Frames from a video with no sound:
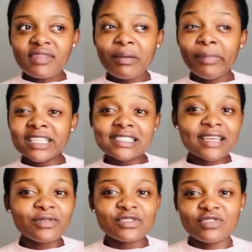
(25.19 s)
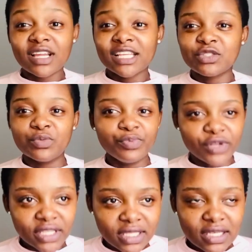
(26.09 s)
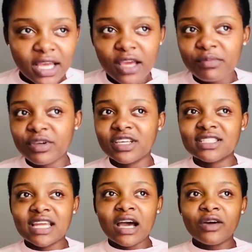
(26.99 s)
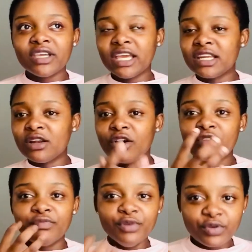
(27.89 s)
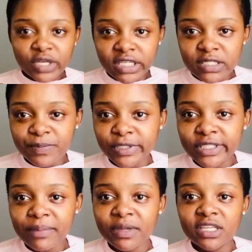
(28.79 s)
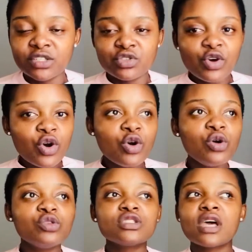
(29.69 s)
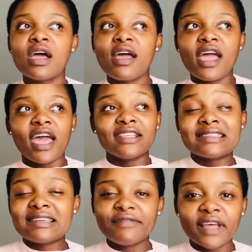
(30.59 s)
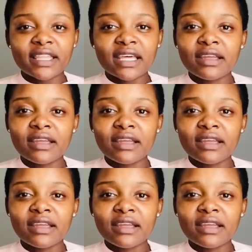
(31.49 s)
my son was struggling to breathe because now he had a lot of mucus build up in his nose and stuff like that.